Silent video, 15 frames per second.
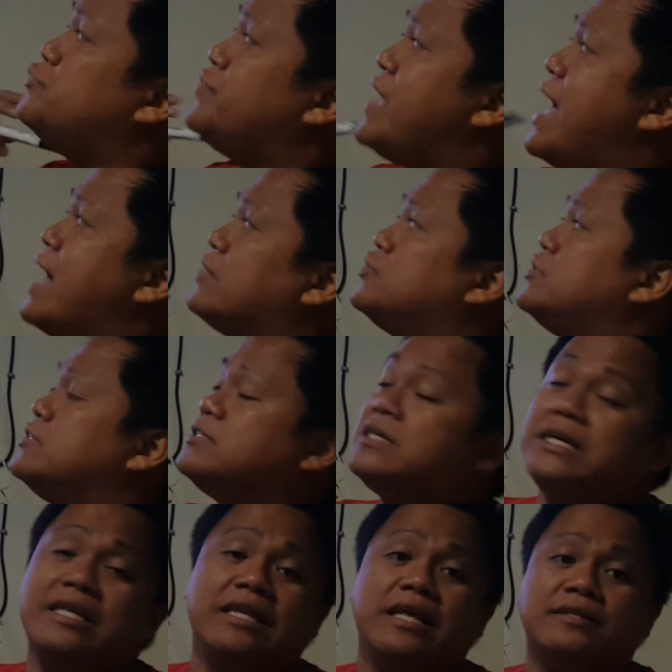reactions
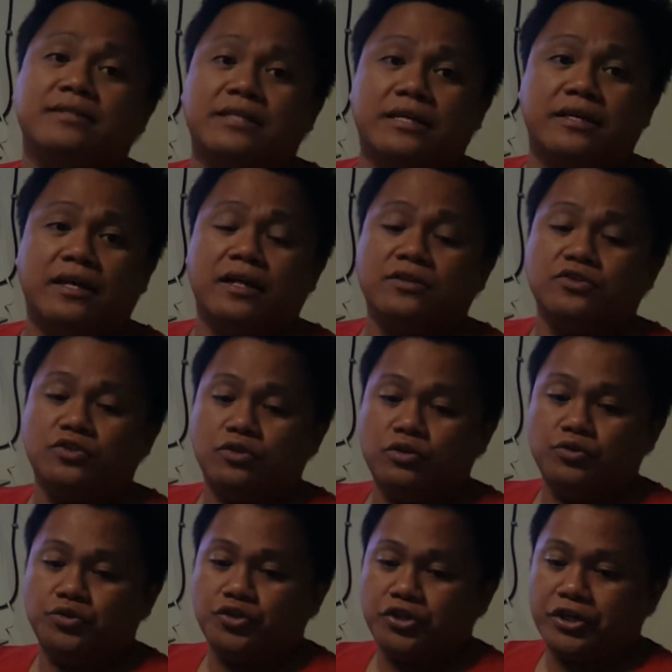in a single
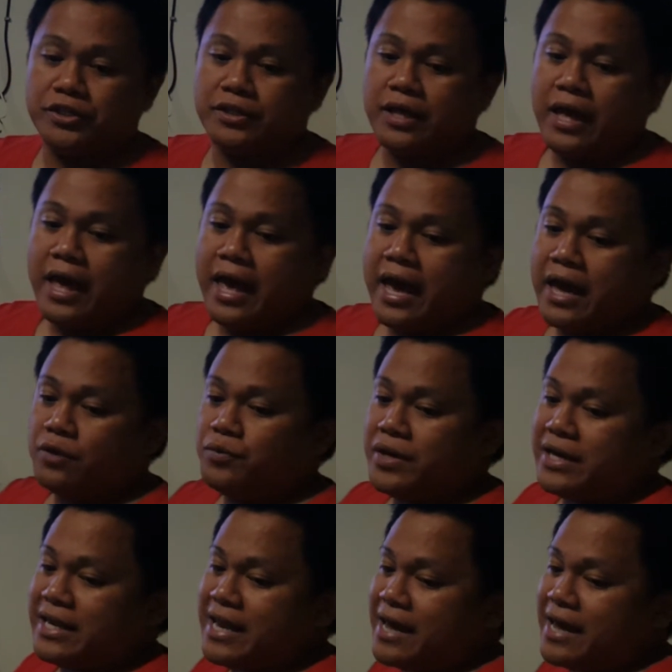solution, and we can